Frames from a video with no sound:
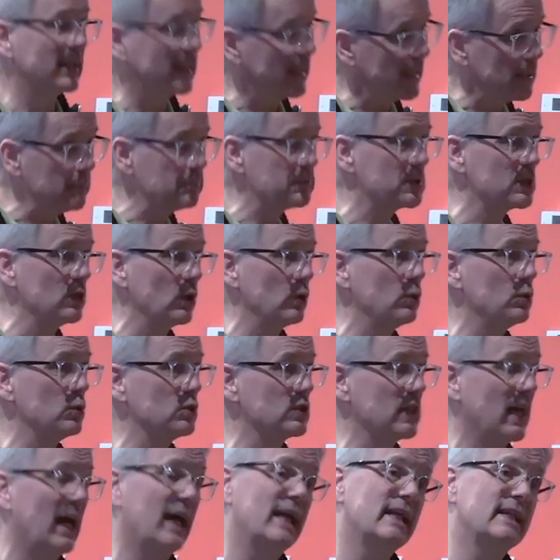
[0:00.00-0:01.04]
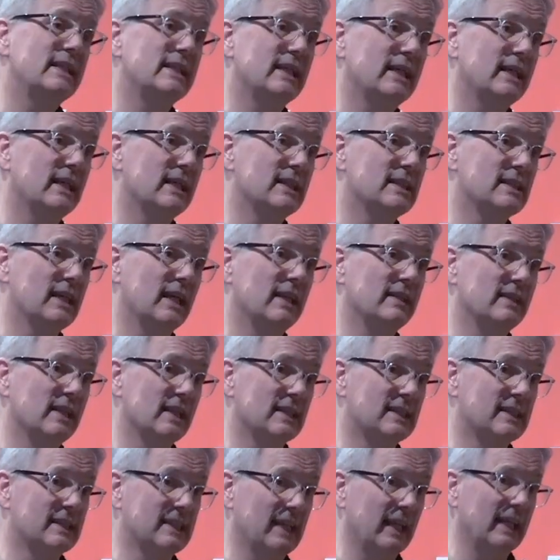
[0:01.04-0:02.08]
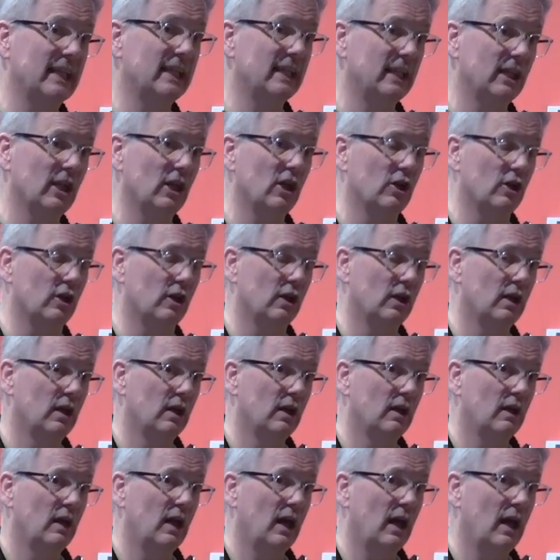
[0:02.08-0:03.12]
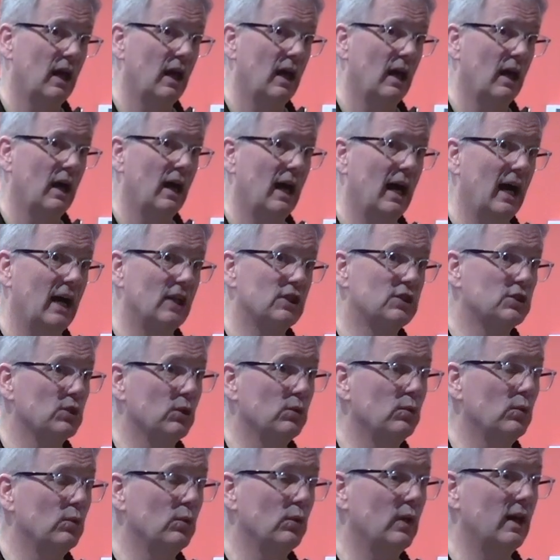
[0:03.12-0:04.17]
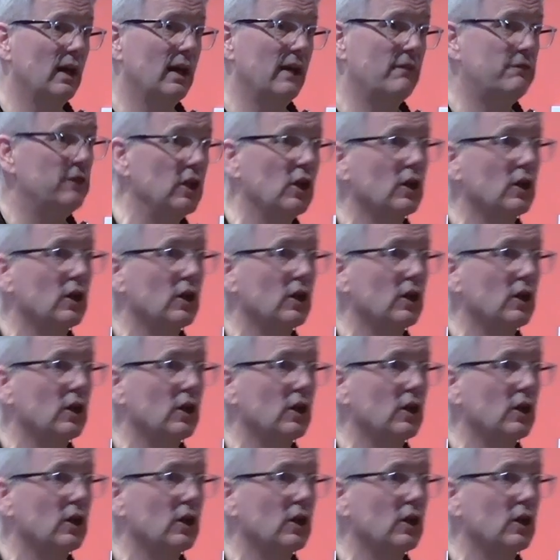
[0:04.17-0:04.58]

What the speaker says: keeps those ideas in the singular. So if you